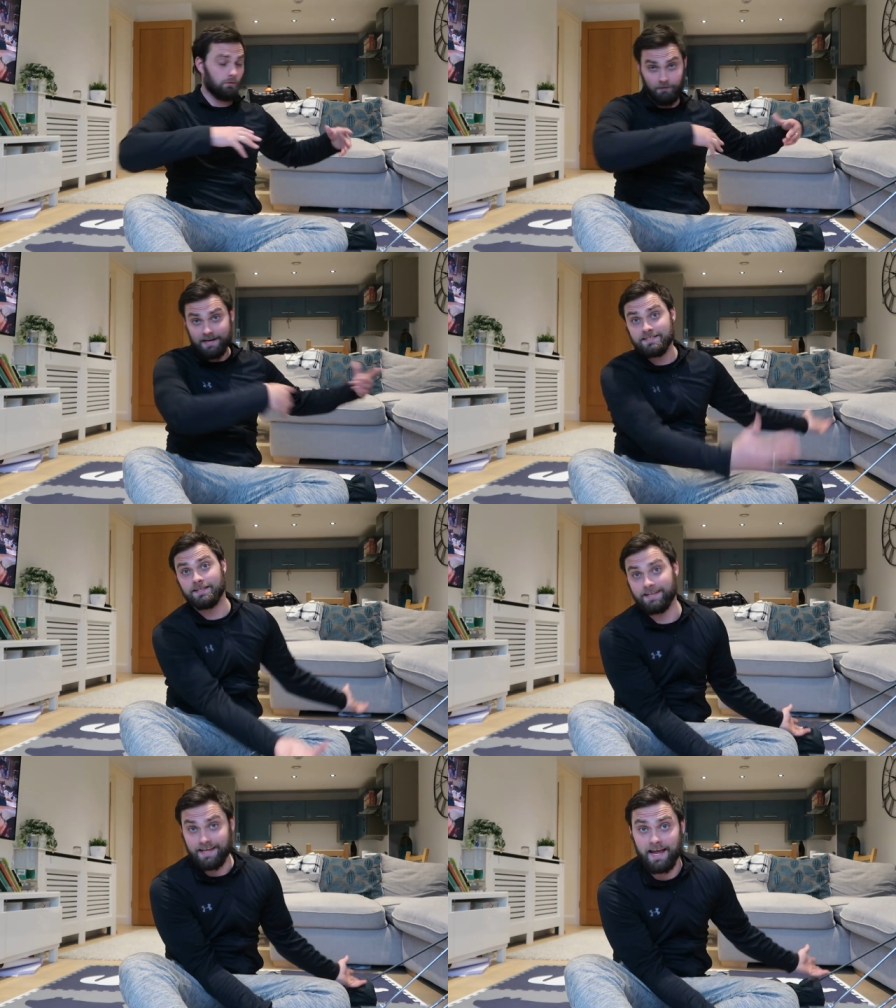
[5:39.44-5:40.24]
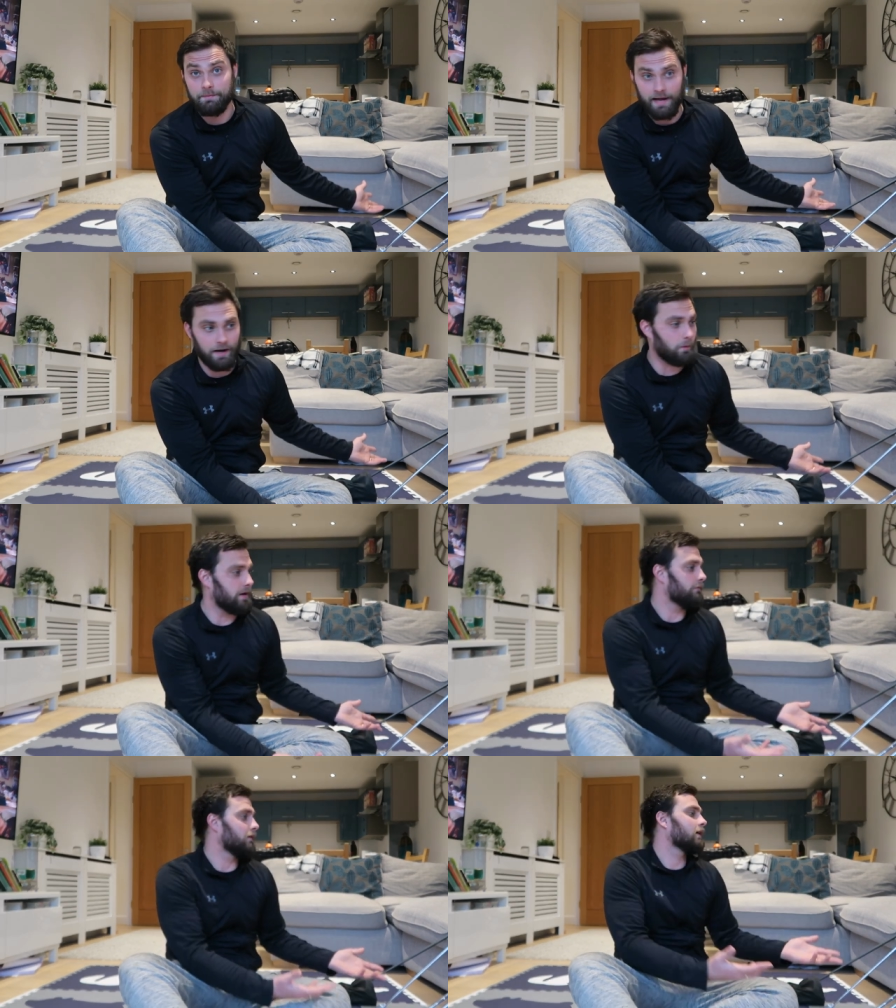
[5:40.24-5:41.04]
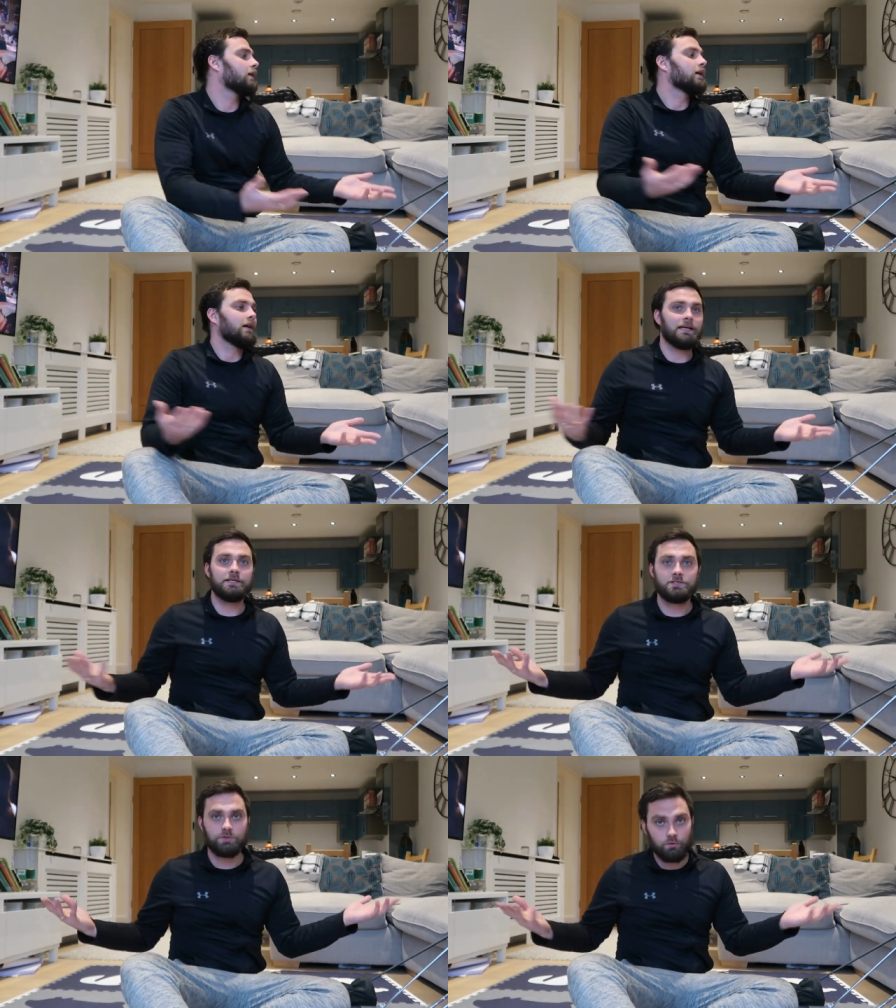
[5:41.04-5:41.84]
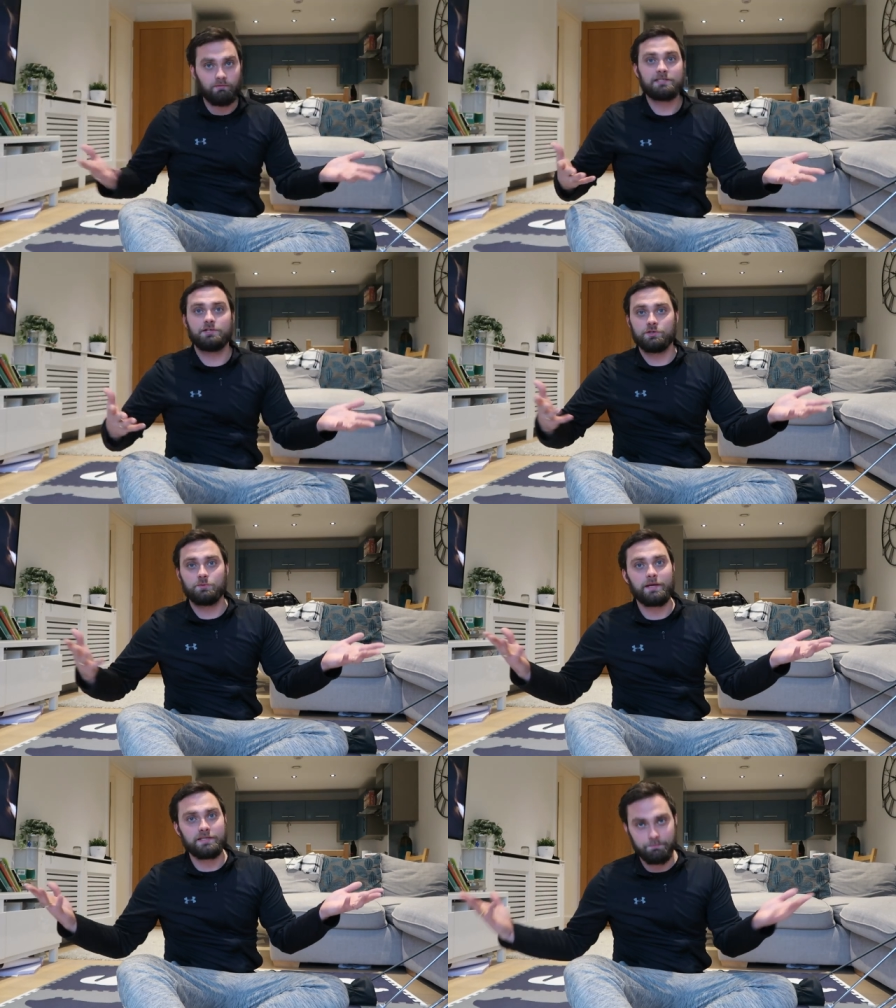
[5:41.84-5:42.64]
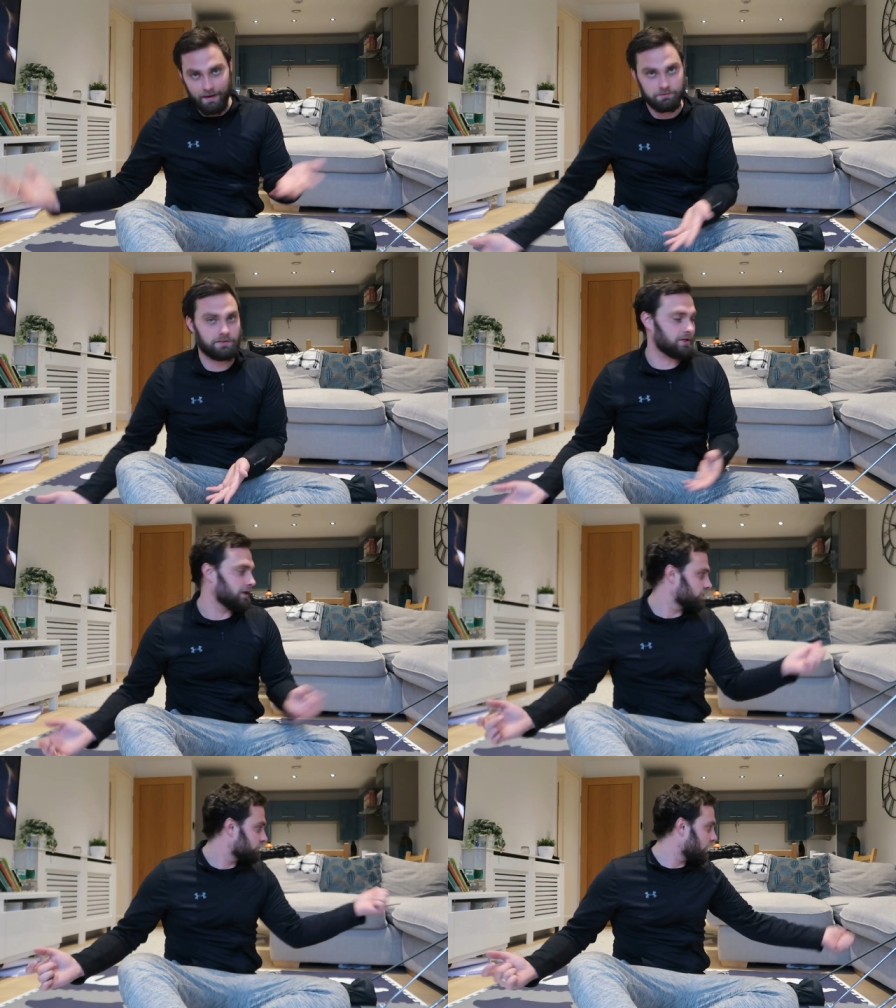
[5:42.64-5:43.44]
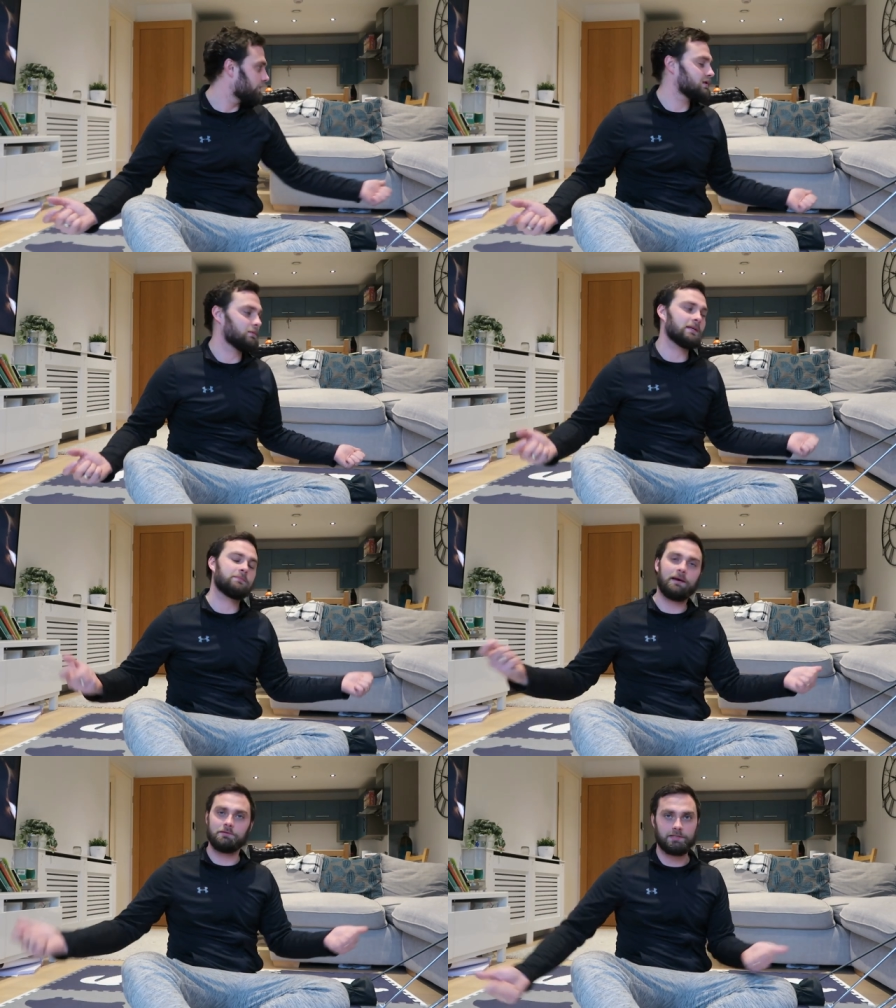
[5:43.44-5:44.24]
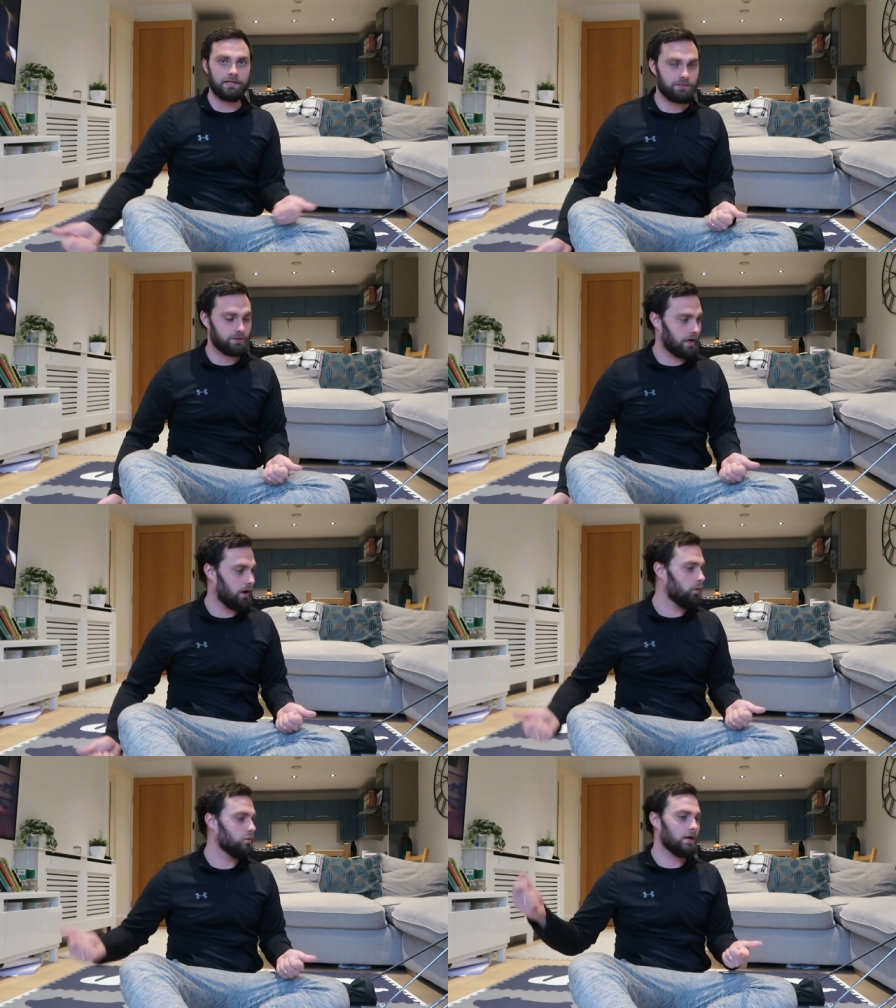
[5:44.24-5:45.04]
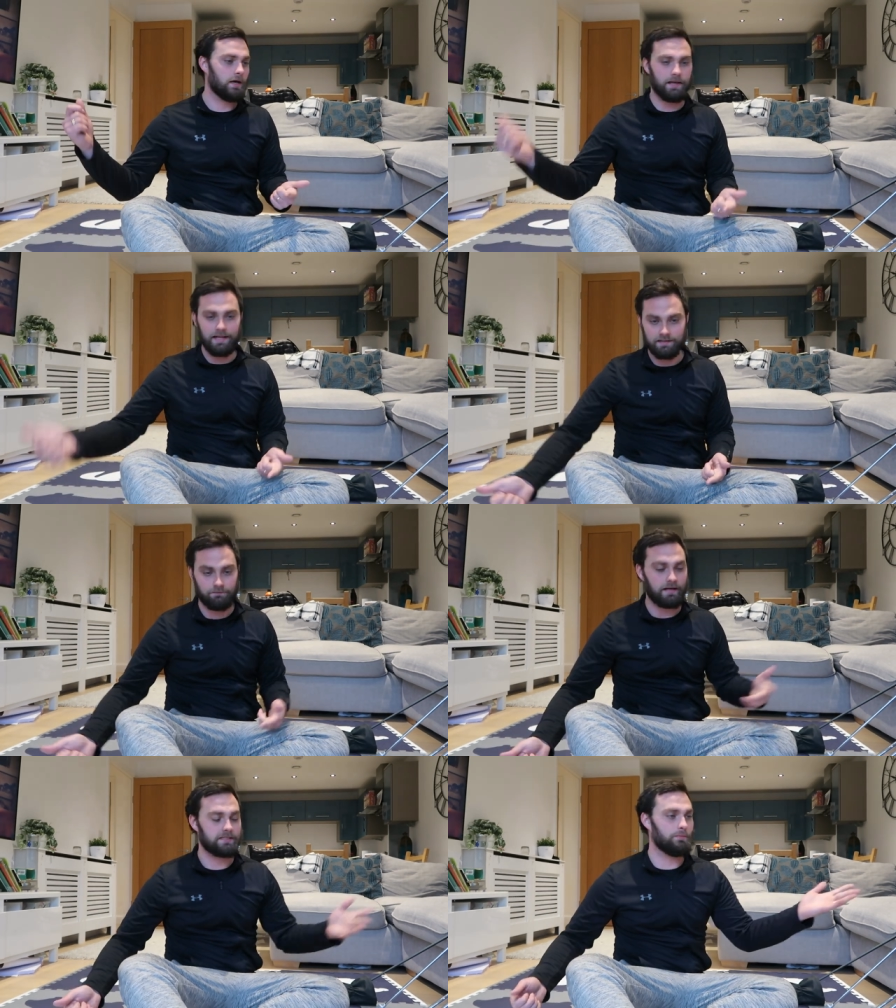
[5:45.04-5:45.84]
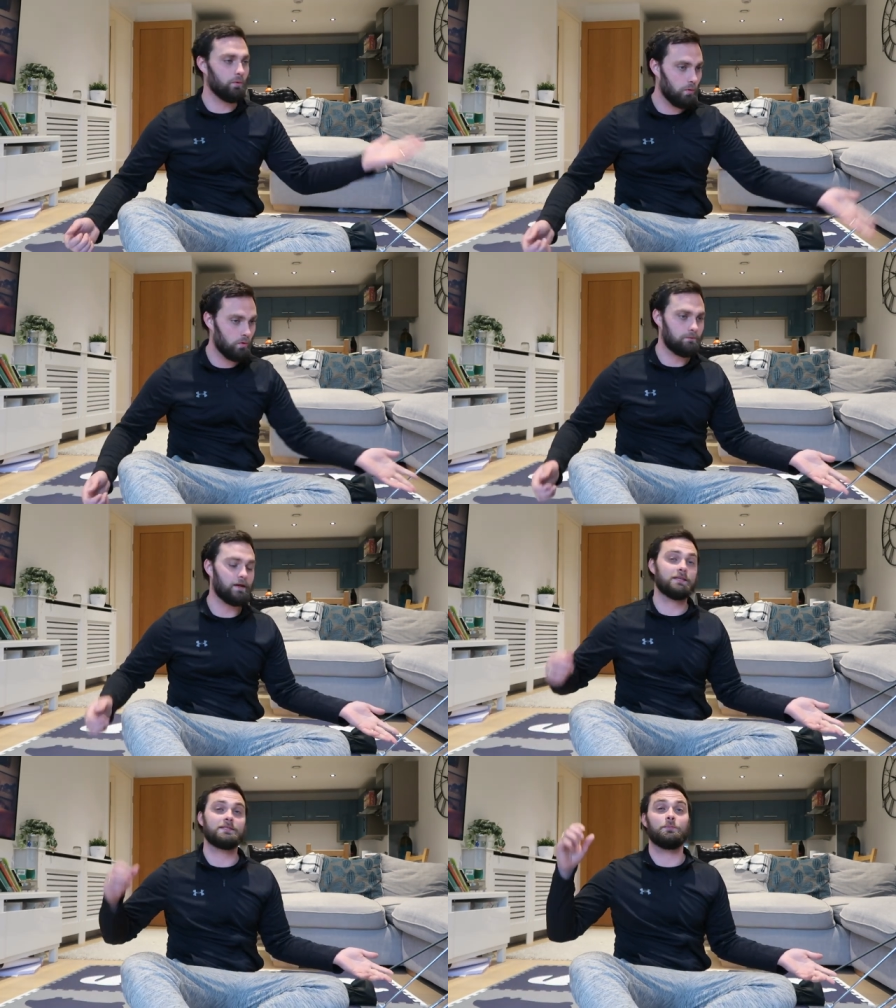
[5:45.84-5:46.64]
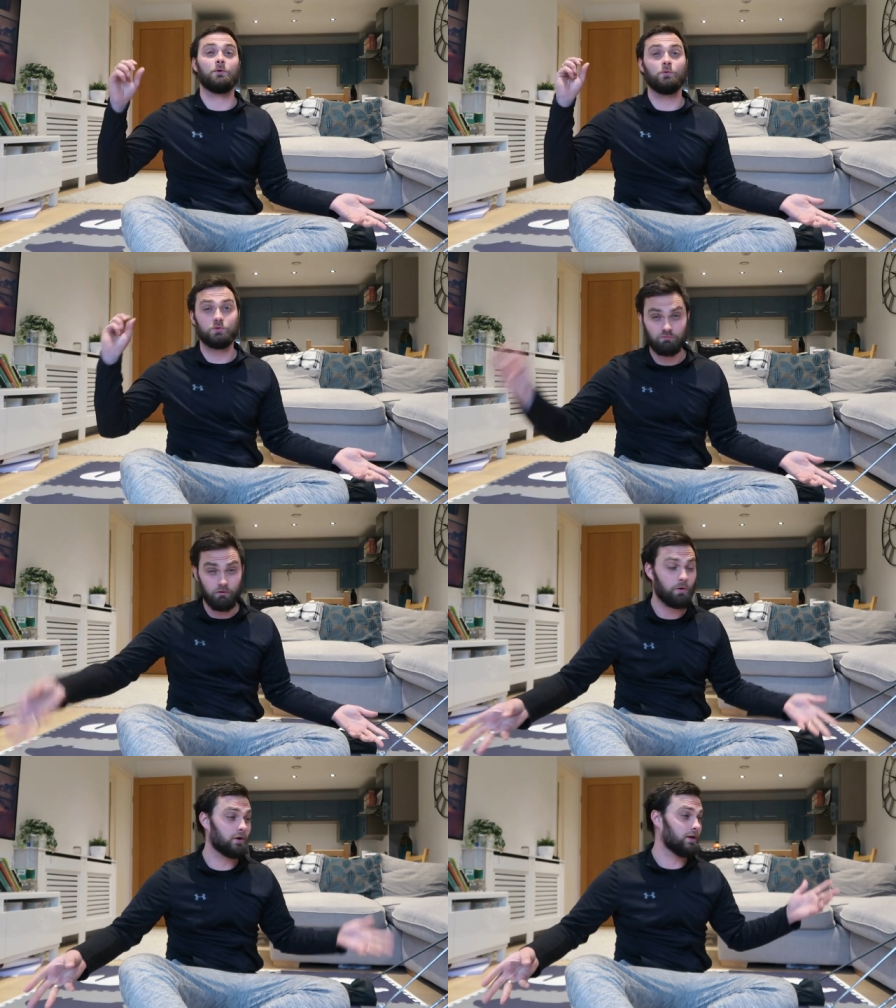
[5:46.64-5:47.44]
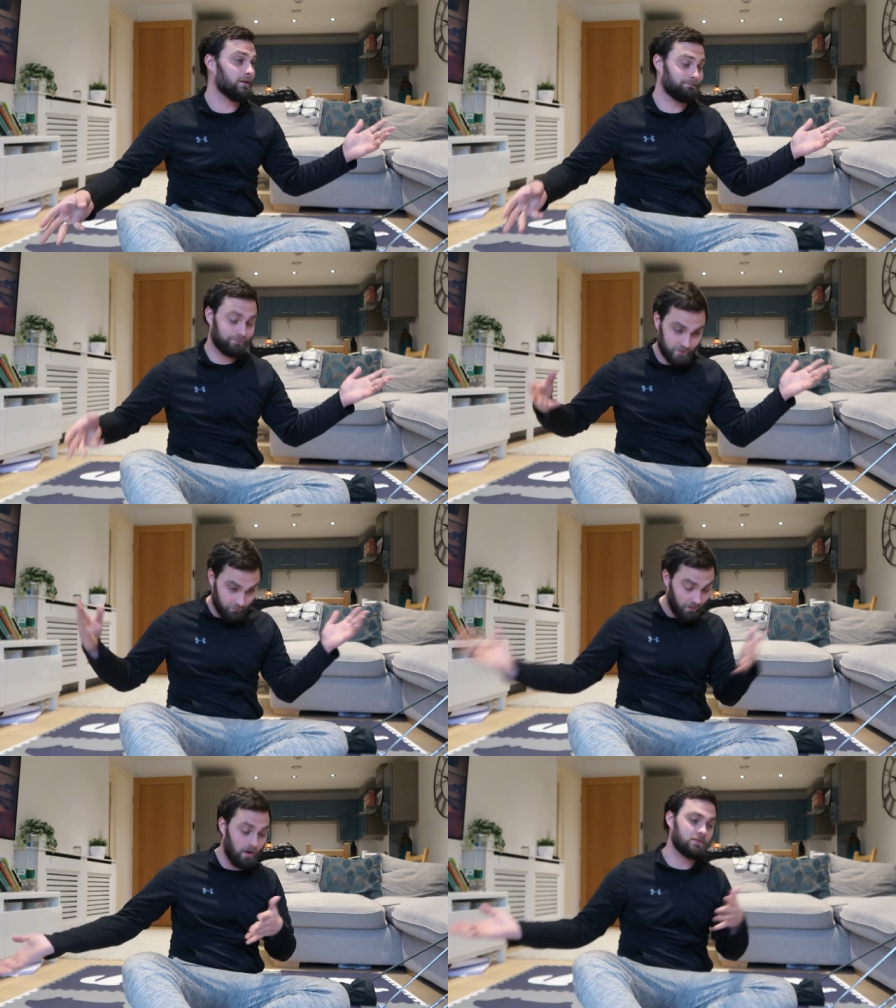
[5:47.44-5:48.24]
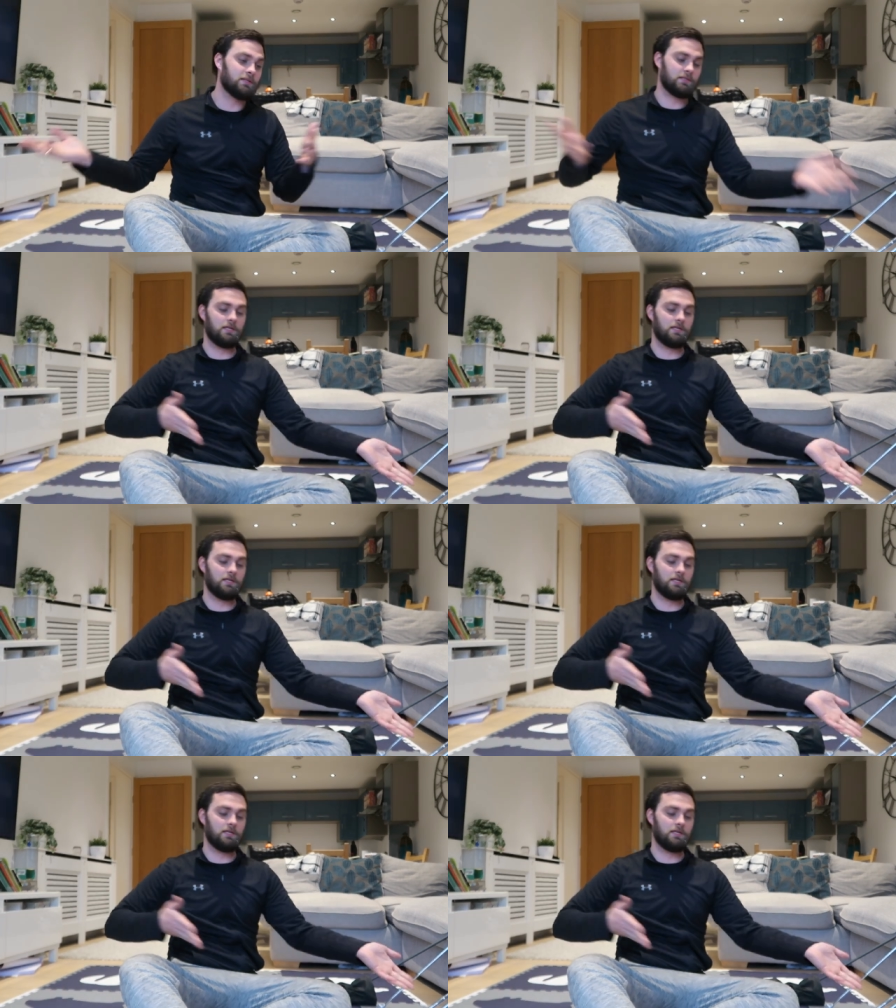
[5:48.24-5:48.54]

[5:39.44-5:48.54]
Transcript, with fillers: the rest of the game, however, is your rest of your swing's bound to change. Your driver swing's bound to change as you get older, less flexible, more flexible, stronger, faster,